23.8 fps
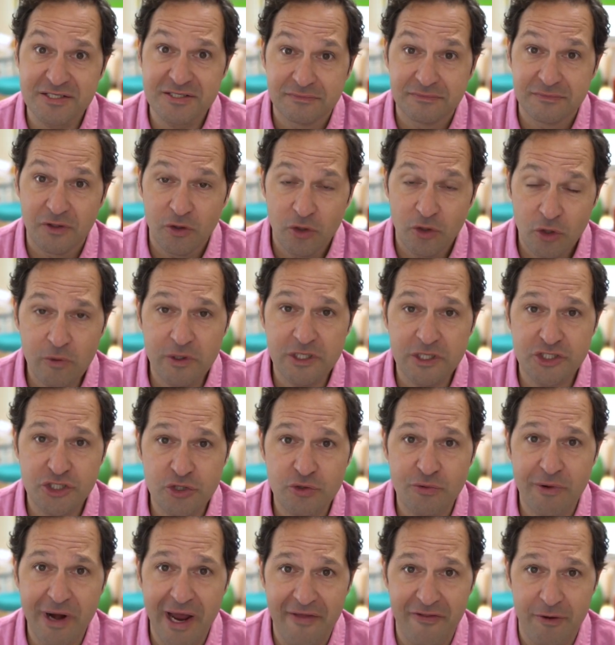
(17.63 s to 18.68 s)
Who would you
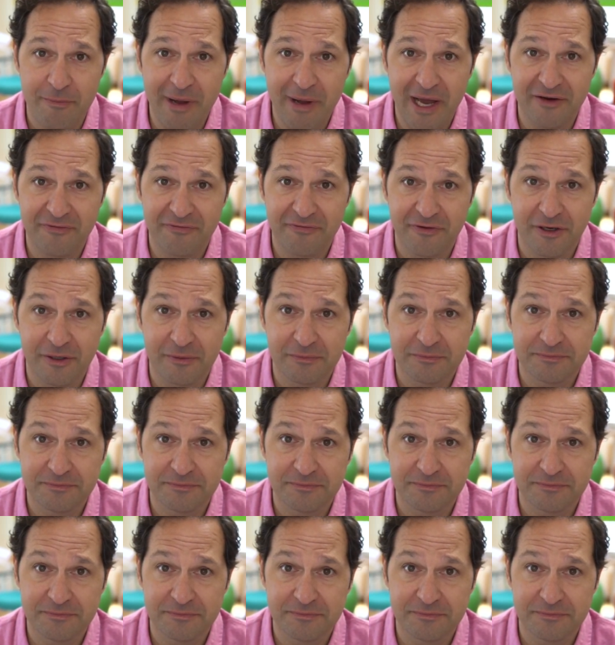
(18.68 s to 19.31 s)
rather buy from?